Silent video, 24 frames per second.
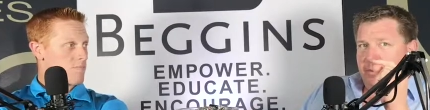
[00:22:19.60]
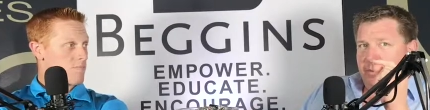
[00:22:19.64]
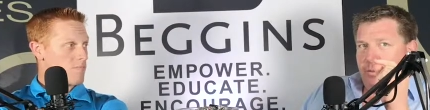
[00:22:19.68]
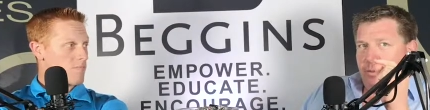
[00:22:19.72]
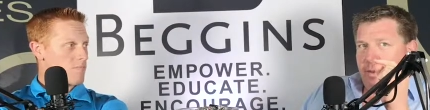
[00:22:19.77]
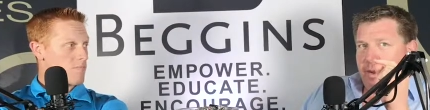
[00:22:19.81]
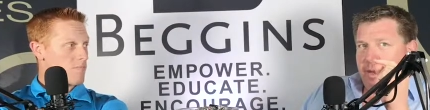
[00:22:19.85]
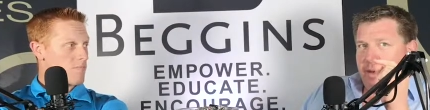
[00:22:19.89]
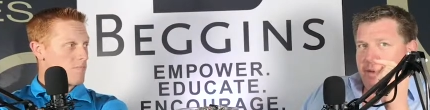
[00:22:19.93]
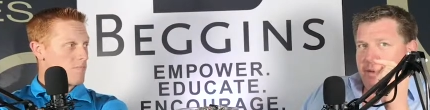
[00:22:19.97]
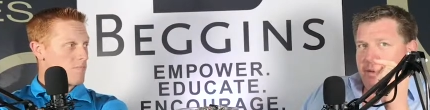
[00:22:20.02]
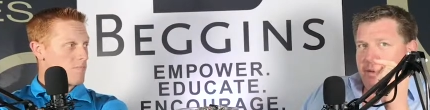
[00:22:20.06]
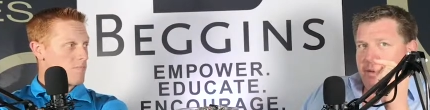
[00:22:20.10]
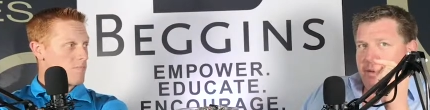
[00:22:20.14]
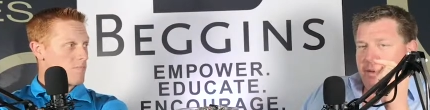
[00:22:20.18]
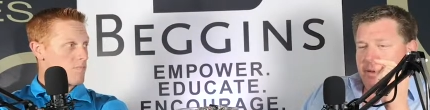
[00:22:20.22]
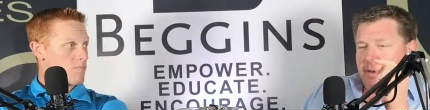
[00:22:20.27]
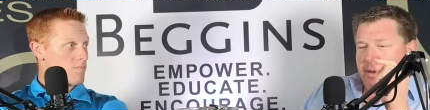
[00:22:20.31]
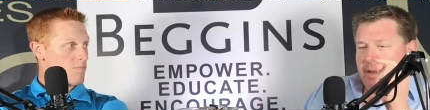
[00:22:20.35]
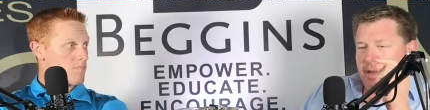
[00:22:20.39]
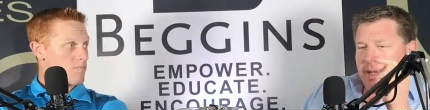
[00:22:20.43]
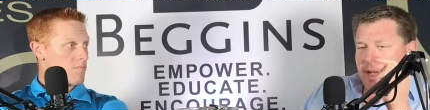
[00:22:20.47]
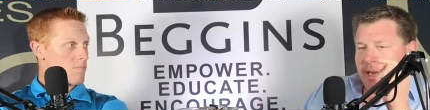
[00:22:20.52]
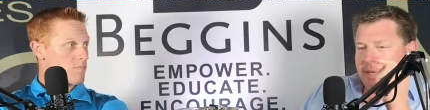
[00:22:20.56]
Speaker 1: when
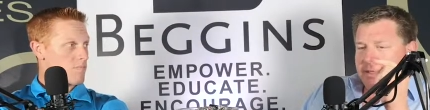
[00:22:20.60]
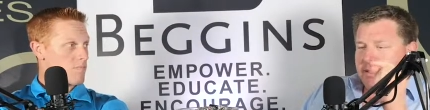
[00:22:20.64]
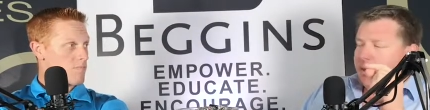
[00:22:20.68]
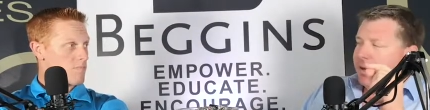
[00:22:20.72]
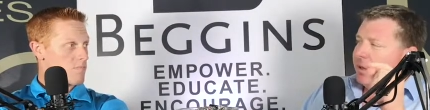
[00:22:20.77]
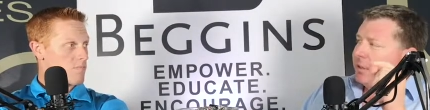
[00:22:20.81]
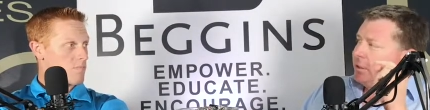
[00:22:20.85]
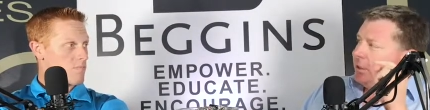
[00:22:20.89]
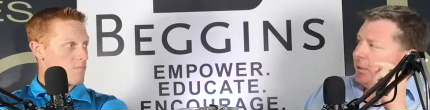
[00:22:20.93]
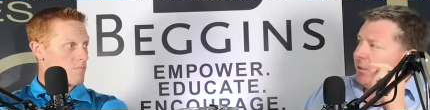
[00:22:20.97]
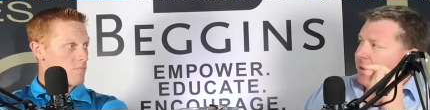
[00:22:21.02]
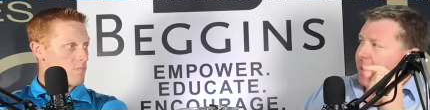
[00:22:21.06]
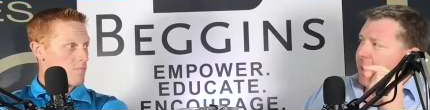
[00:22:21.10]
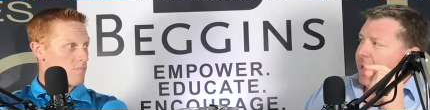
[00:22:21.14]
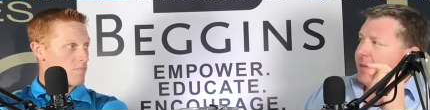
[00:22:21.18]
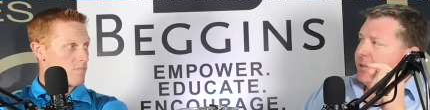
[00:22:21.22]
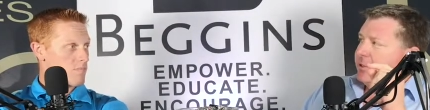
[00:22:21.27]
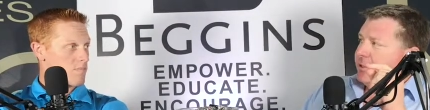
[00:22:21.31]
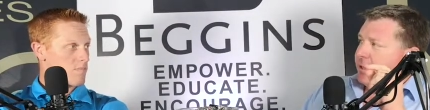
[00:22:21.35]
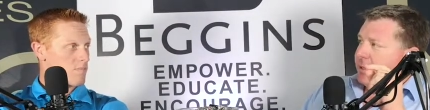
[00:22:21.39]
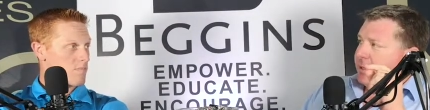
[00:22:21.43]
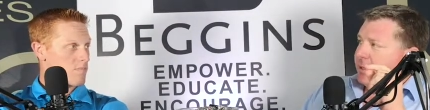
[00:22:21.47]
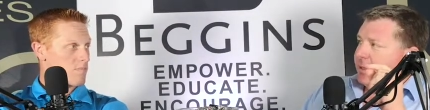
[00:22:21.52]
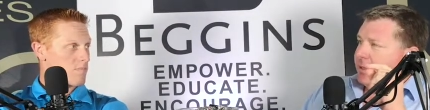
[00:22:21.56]
I talk to an
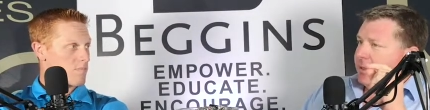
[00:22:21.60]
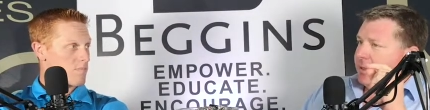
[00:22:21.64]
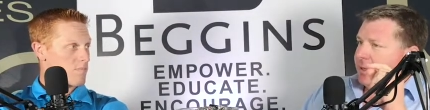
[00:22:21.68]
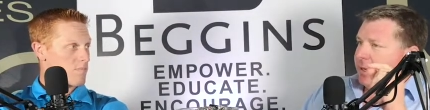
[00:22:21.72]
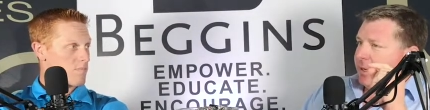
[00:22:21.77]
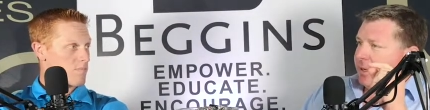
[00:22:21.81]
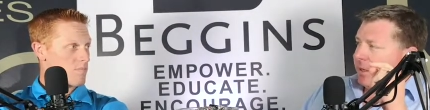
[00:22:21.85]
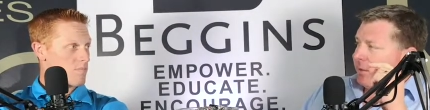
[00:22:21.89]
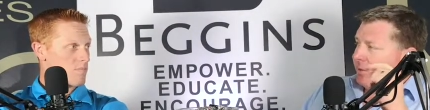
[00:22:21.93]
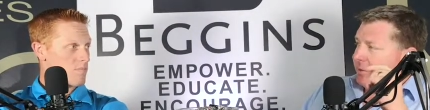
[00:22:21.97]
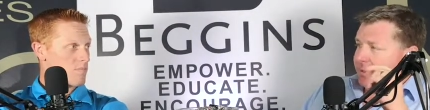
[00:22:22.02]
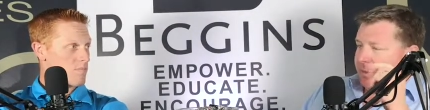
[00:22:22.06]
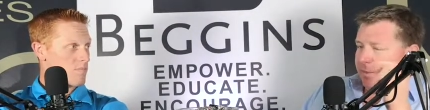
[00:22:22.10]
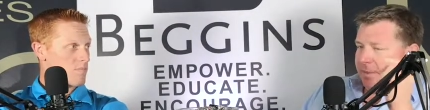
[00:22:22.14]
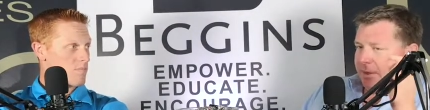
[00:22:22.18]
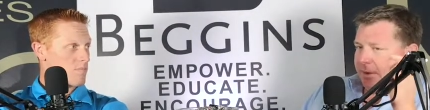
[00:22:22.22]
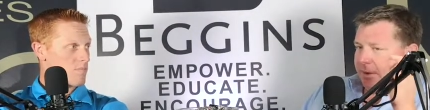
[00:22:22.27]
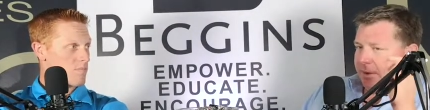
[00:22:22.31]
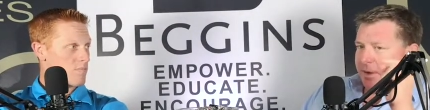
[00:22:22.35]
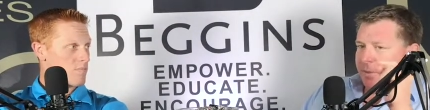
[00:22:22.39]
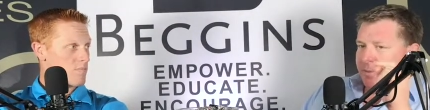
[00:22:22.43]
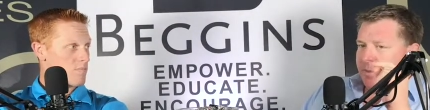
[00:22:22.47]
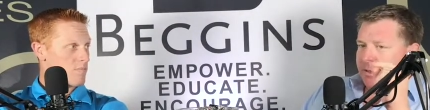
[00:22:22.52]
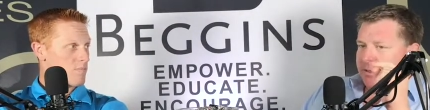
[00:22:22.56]
agent, and you see me
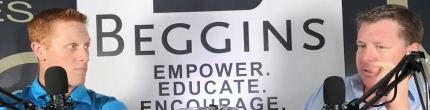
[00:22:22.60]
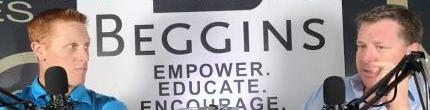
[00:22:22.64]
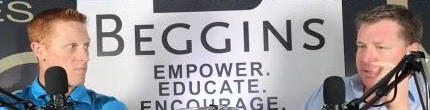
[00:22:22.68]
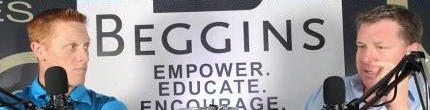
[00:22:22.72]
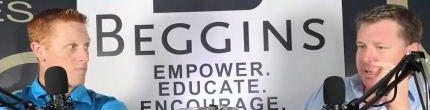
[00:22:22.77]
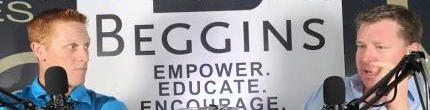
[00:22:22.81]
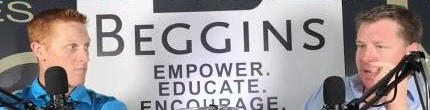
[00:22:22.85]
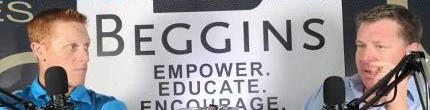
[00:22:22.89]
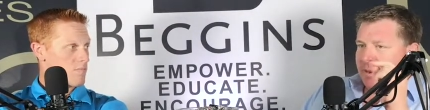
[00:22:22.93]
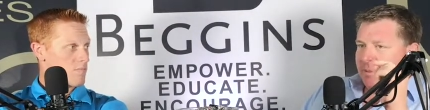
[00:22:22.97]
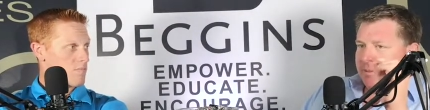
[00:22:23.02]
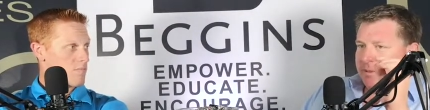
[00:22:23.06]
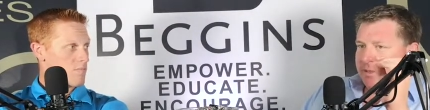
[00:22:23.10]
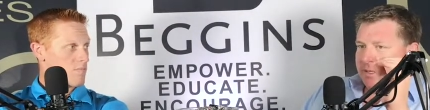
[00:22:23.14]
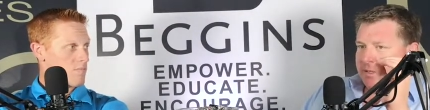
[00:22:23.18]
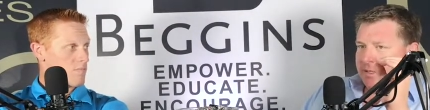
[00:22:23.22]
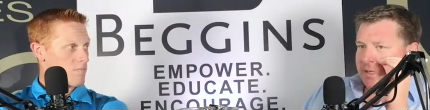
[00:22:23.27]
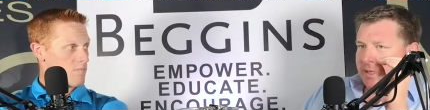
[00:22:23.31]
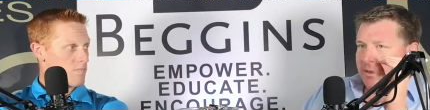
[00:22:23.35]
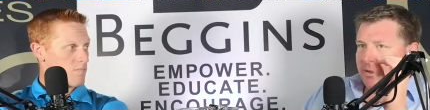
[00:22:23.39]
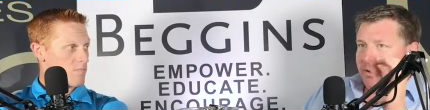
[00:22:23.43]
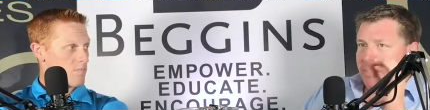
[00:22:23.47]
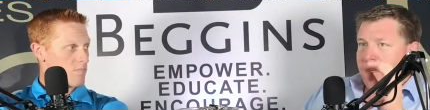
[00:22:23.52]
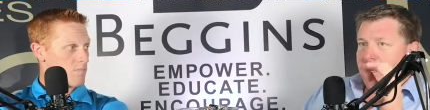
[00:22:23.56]
doing a bunch of times, I
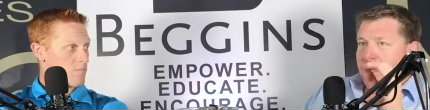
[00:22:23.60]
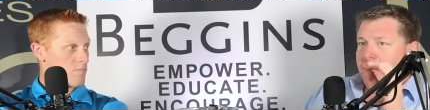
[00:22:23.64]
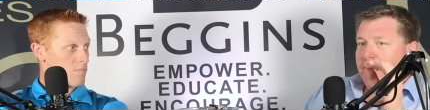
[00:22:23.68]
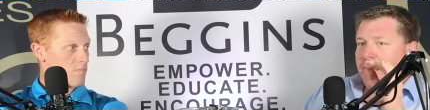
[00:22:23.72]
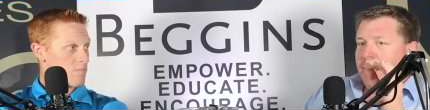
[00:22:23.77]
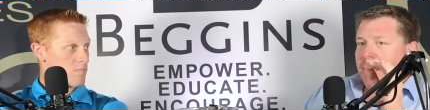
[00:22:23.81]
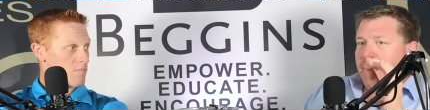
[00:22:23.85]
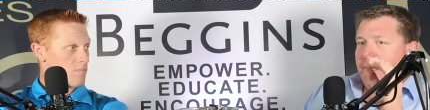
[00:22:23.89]
said, look.